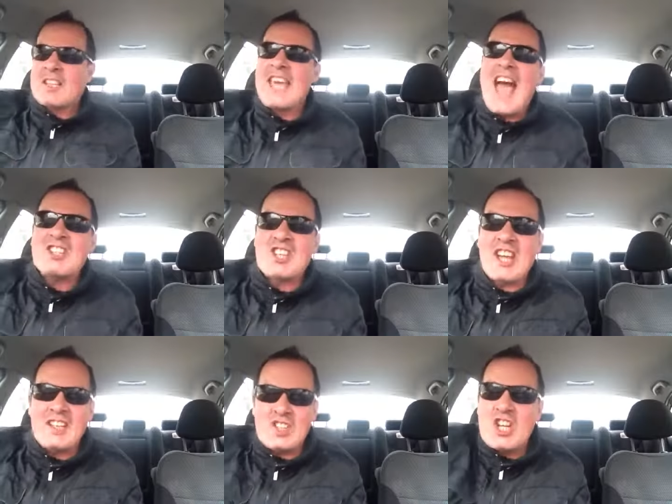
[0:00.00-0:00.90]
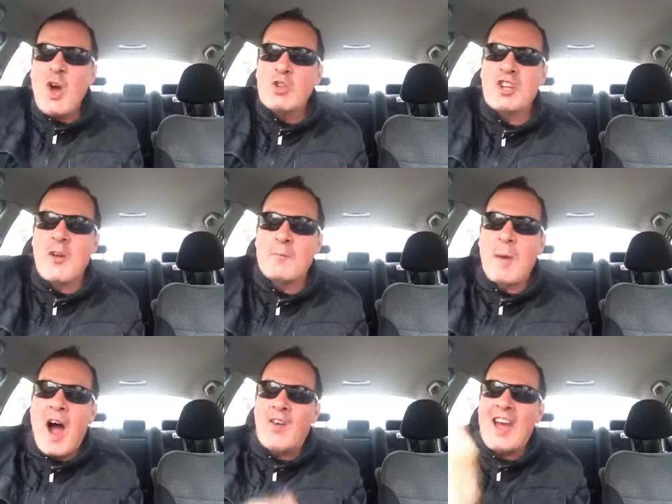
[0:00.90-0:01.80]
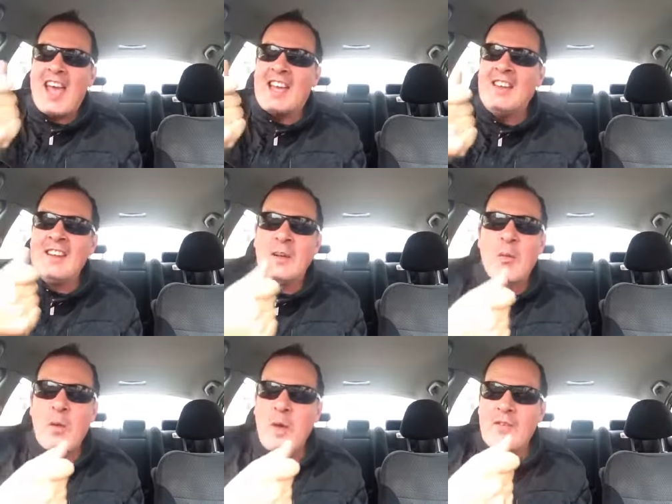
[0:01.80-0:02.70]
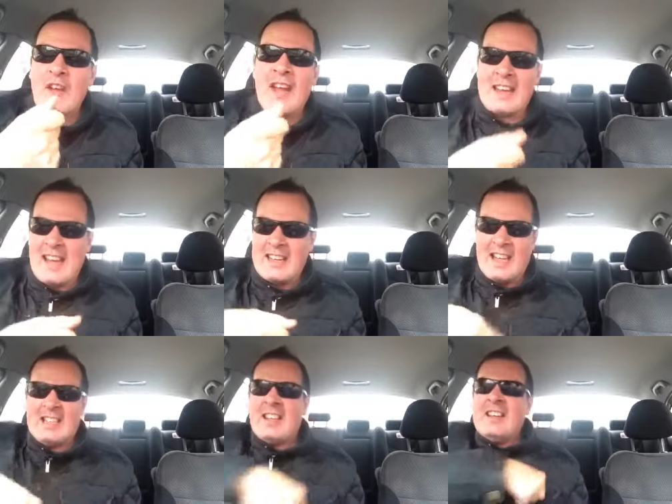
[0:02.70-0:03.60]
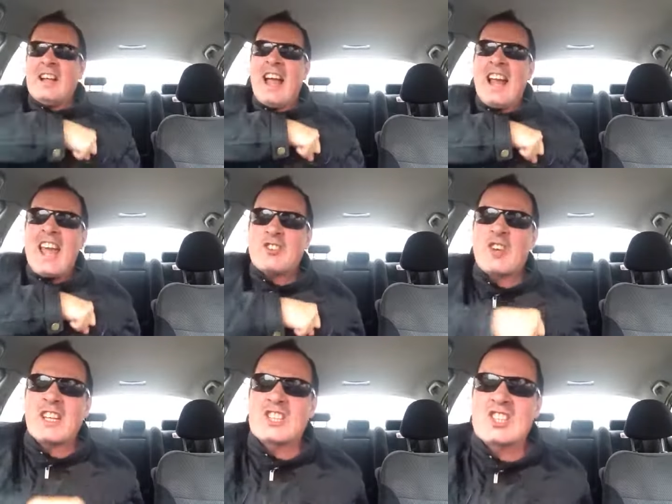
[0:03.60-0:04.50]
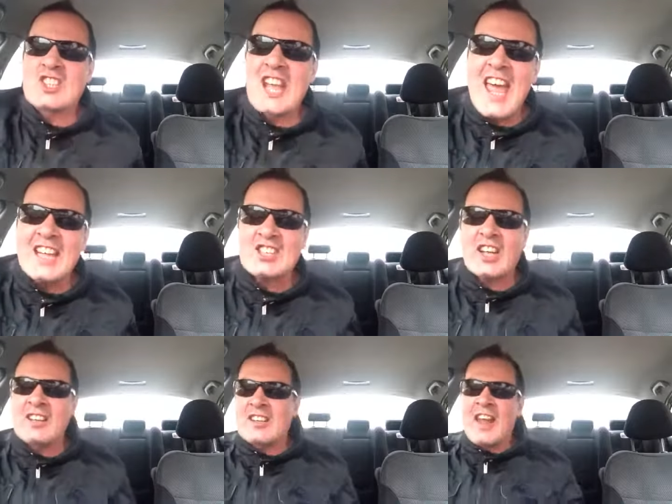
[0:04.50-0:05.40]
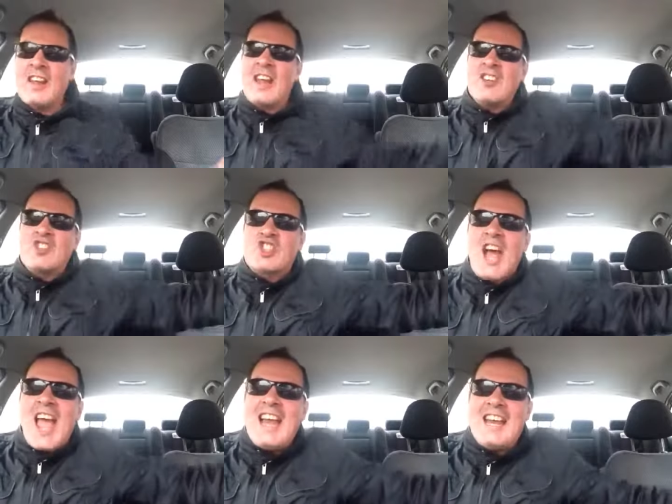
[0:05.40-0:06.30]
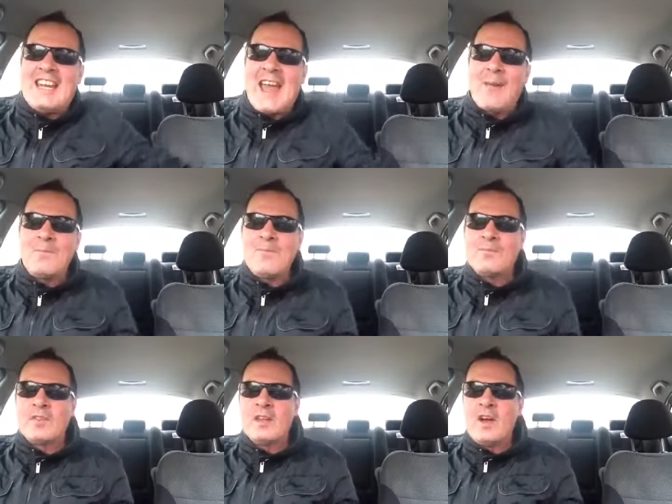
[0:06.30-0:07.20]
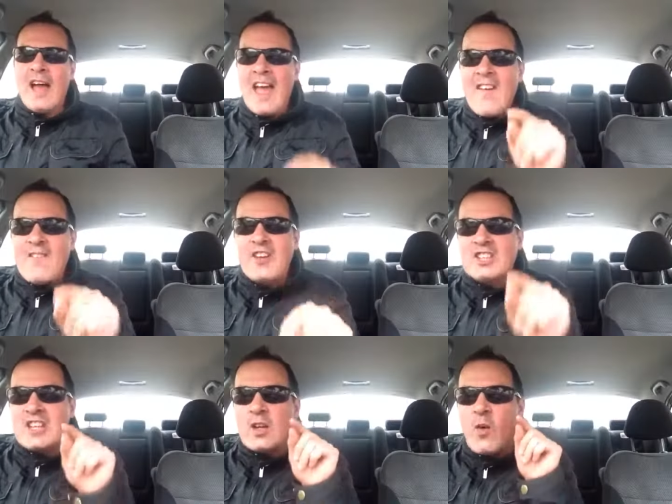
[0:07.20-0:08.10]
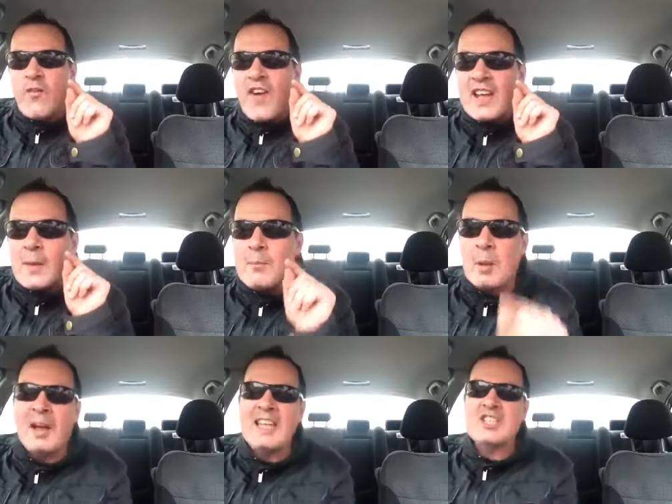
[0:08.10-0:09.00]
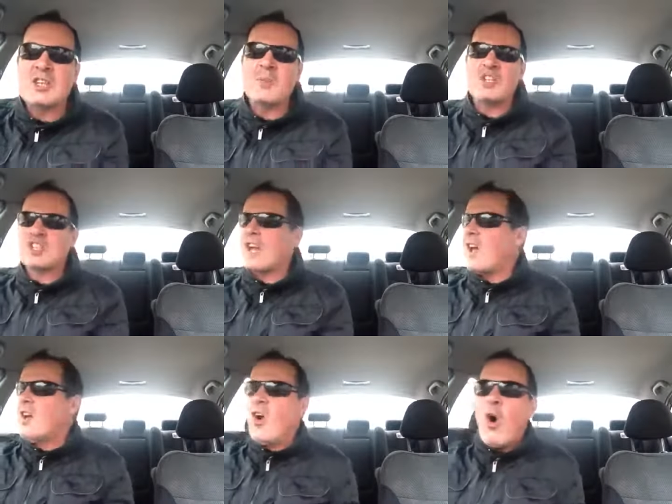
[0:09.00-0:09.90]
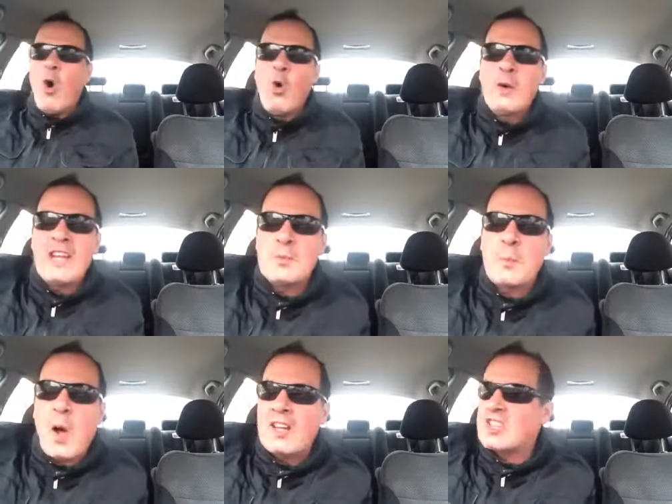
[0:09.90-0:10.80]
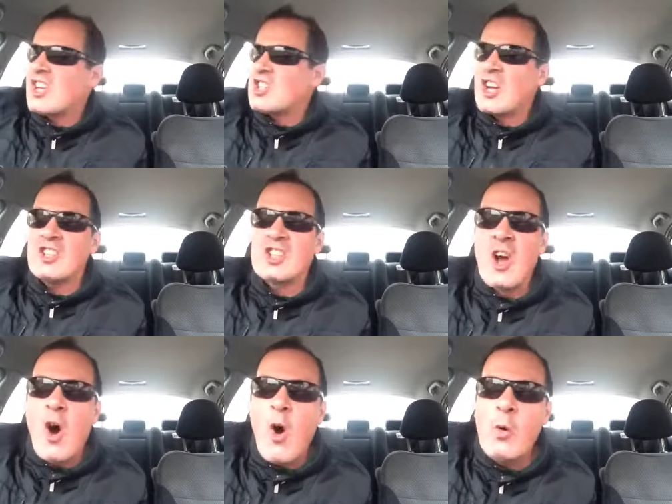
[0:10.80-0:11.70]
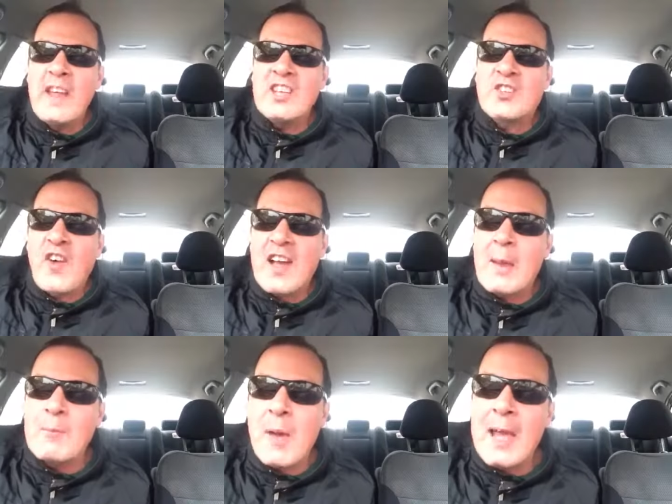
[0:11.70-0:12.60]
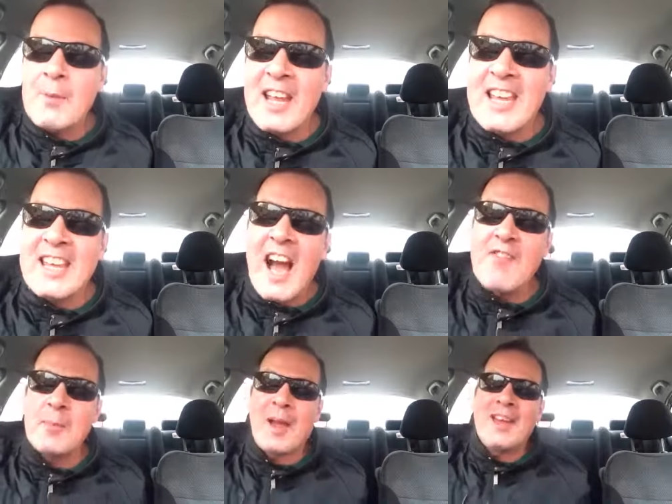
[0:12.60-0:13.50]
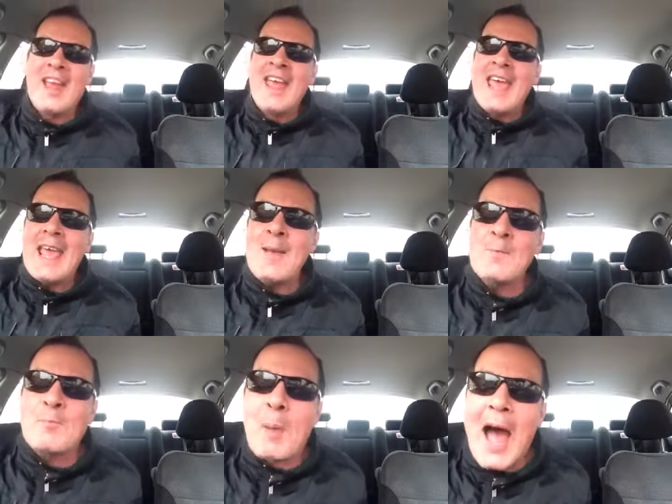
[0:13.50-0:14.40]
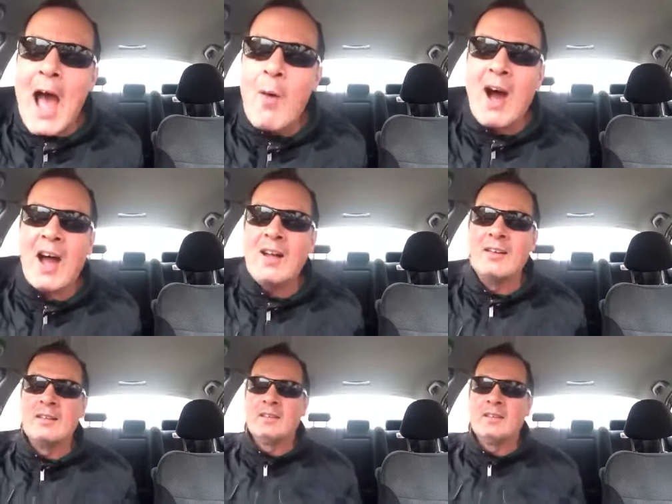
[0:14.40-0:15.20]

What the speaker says: gassing children of Bahrain with electric sticks and jailing them. Every single fucking police commissioner, all these politicians, all these fucking people in government, in power,